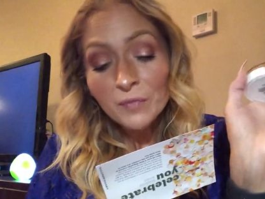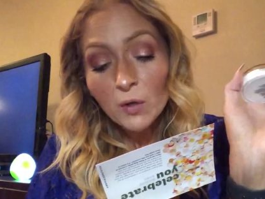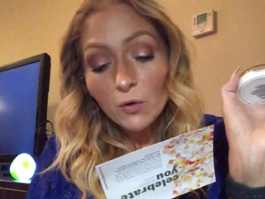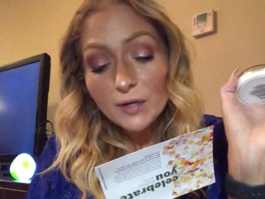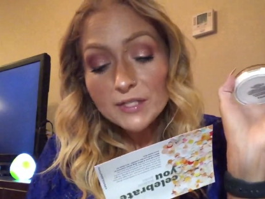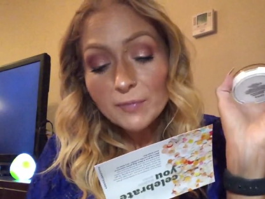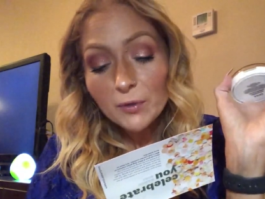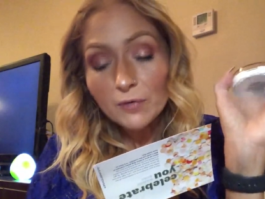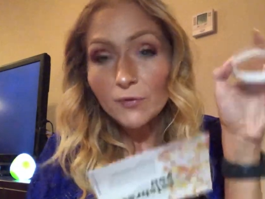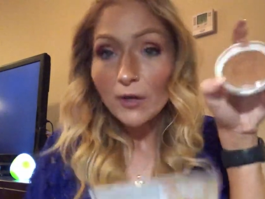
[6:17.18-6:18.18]
or as a
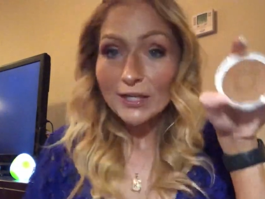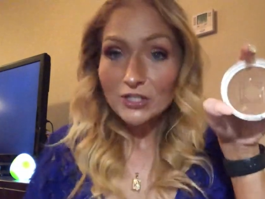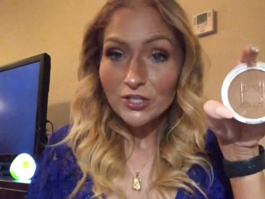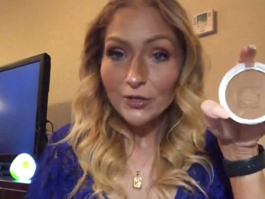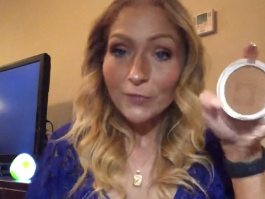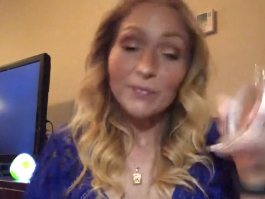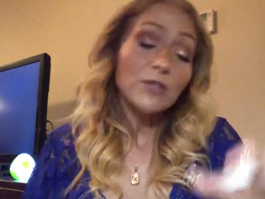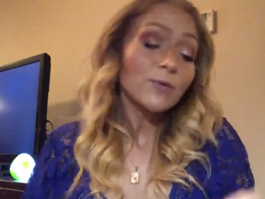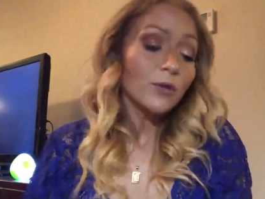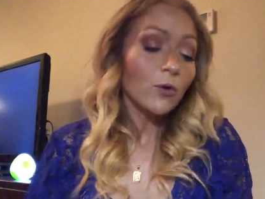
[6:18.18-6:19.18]
beautiful eyeshadow. That's
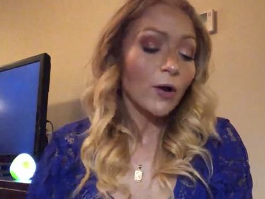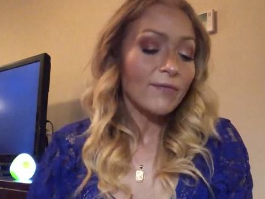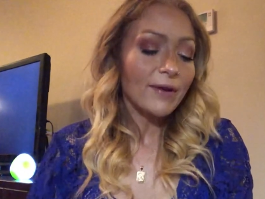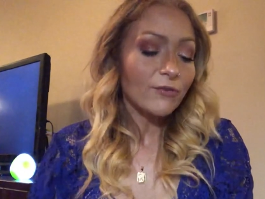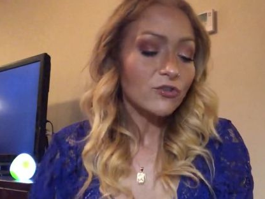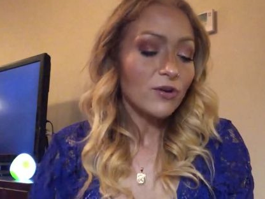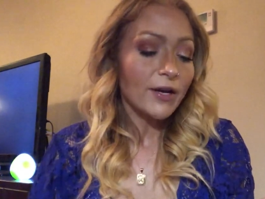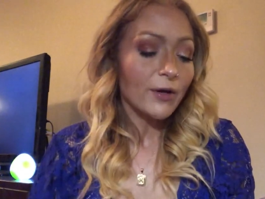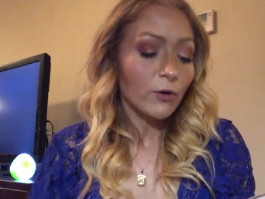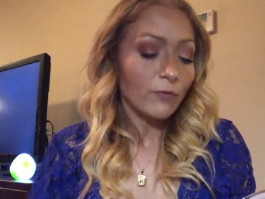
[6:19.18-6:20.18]
really cool. I've never tried
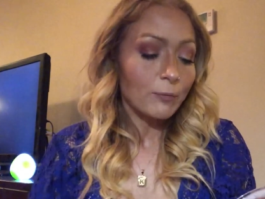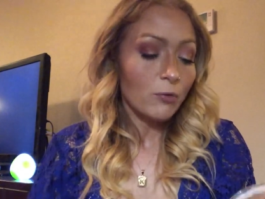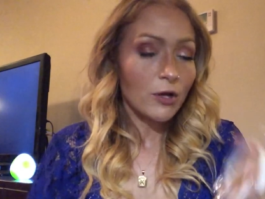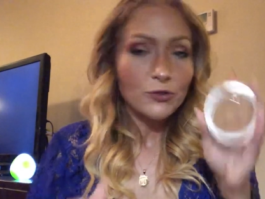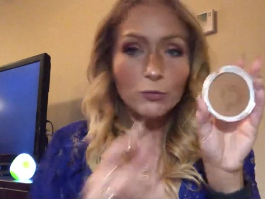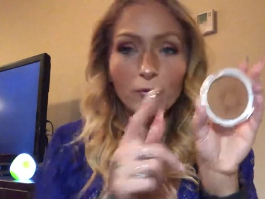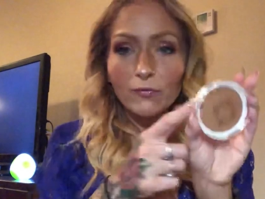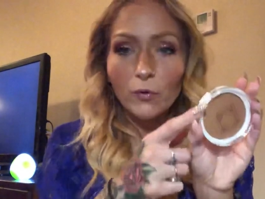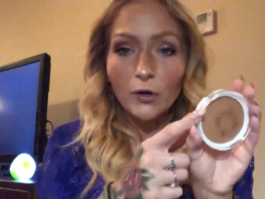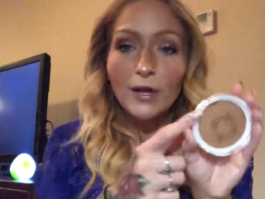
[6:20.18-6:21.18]
an Ofra bronzer
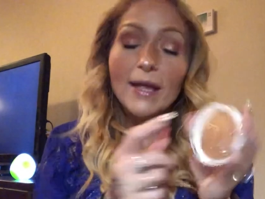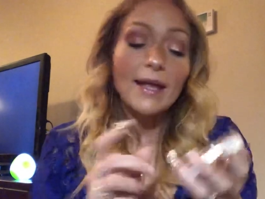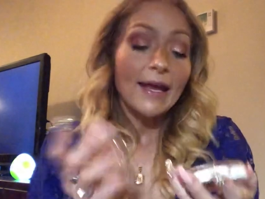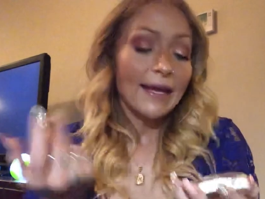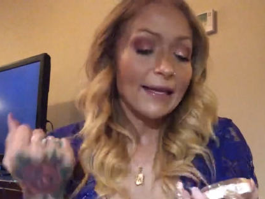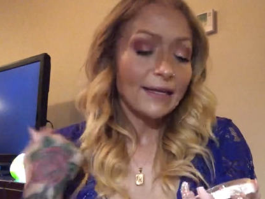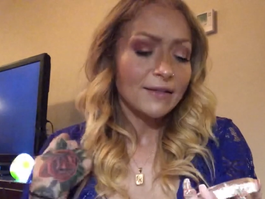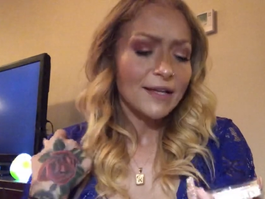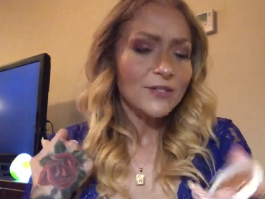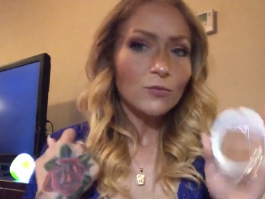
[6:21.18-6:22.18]
before, and
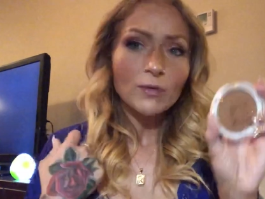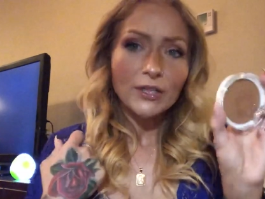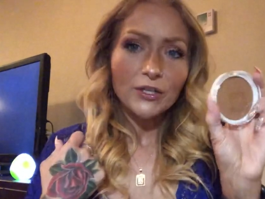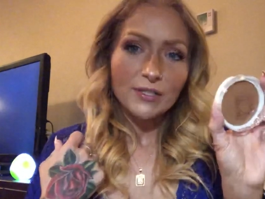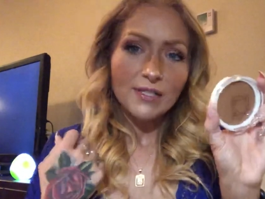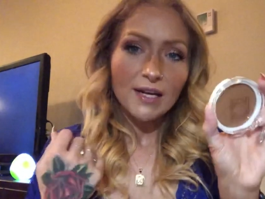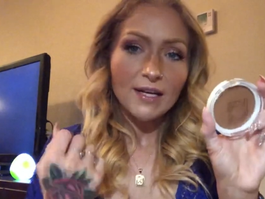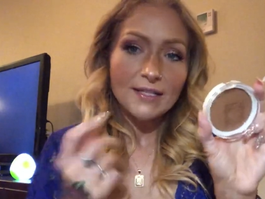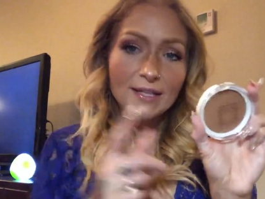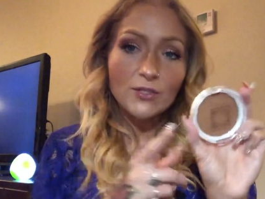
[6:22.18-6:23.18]
that's a really good
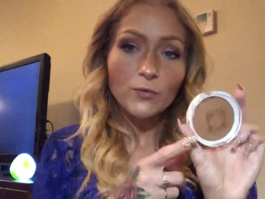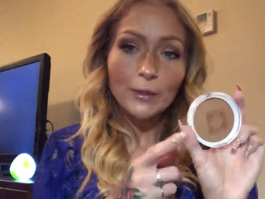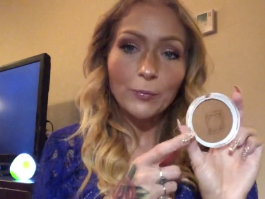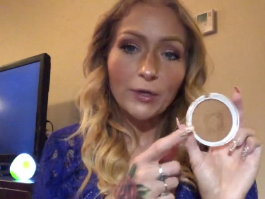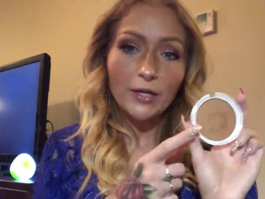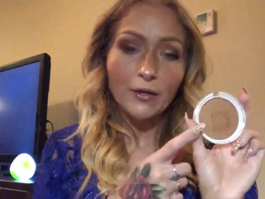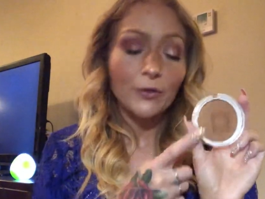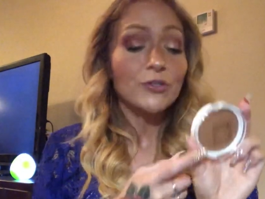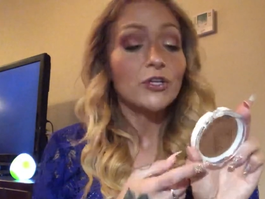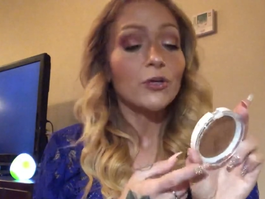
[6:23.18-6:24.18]
size, and that's a really pretty
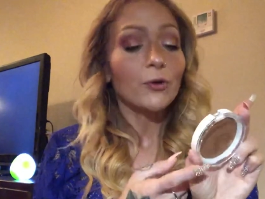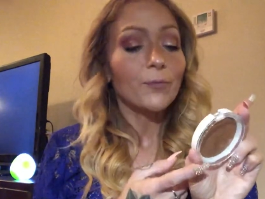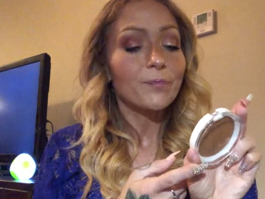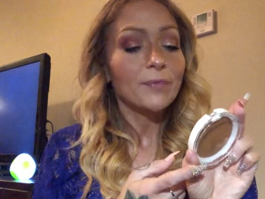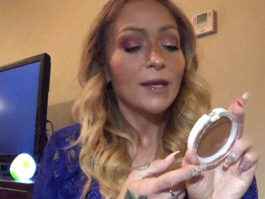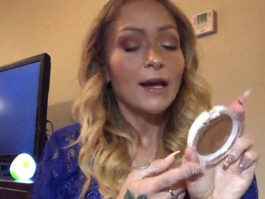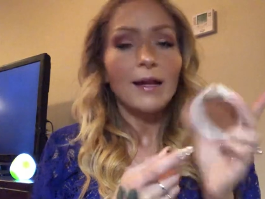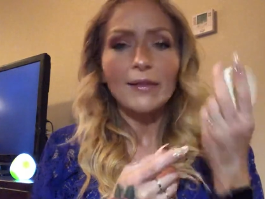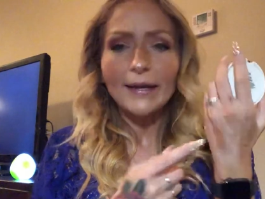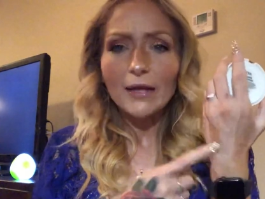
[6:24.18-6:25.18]
color too.
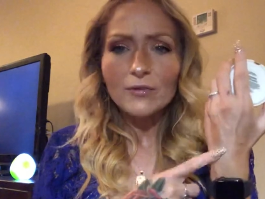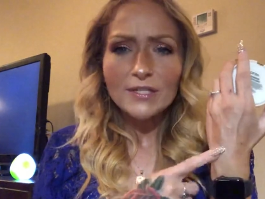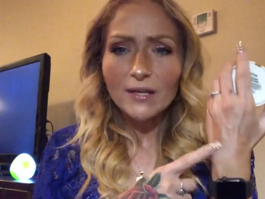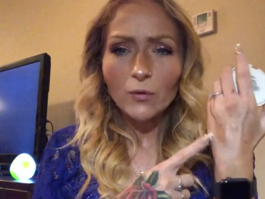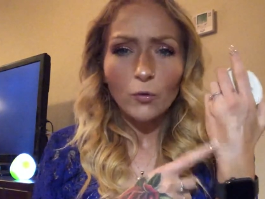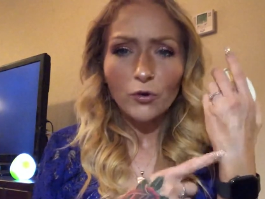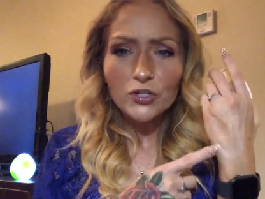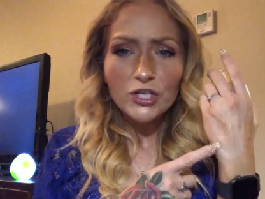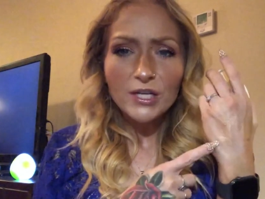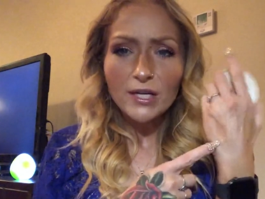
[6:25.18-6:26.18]
I like how it's not
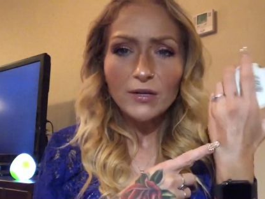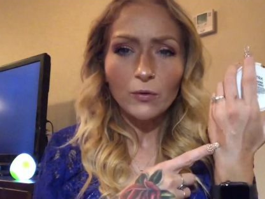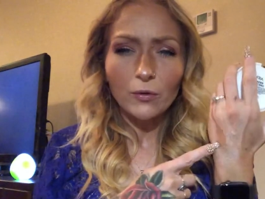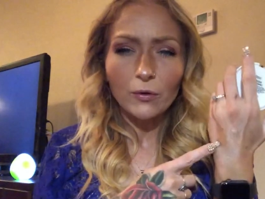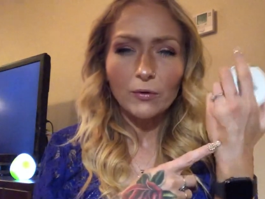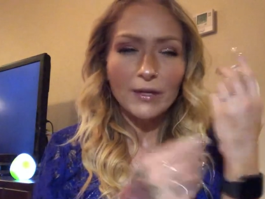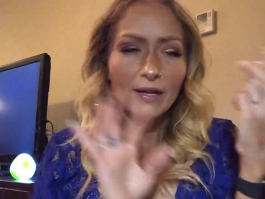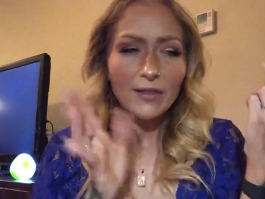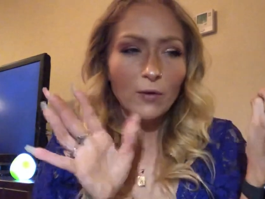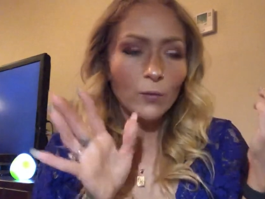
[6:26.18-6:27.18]
orangey or
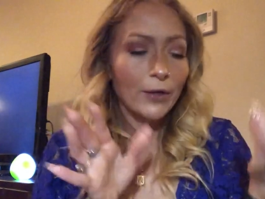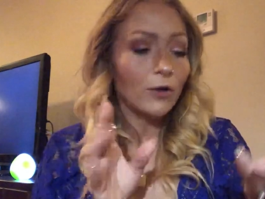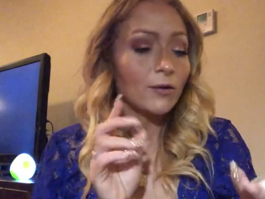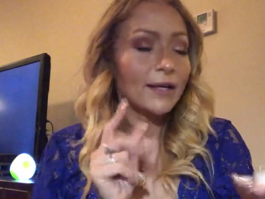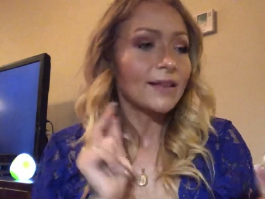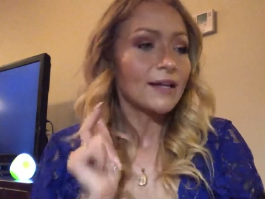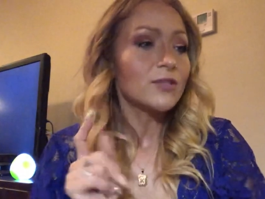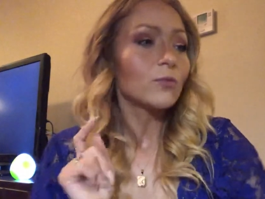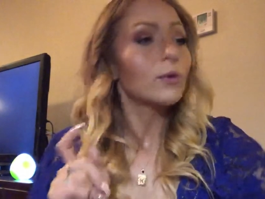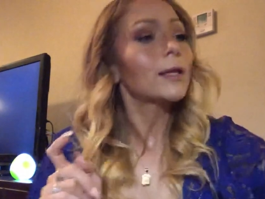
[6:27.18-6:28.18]
anything weird. Like, that's
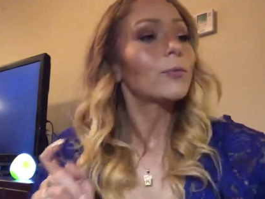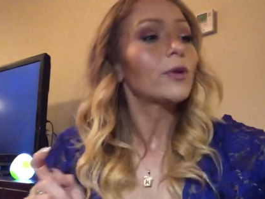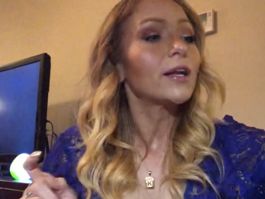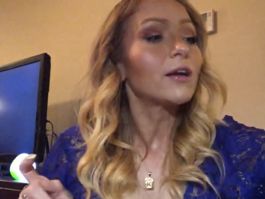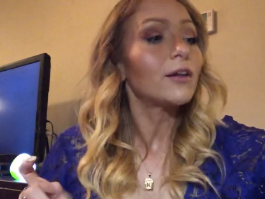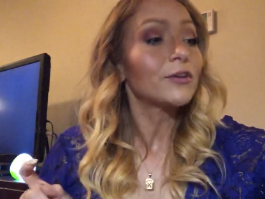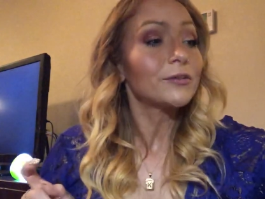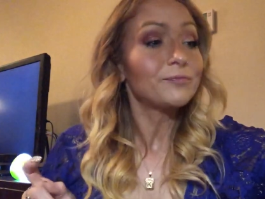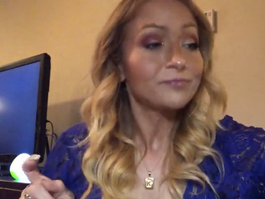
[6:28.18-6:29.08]
a really pretty color.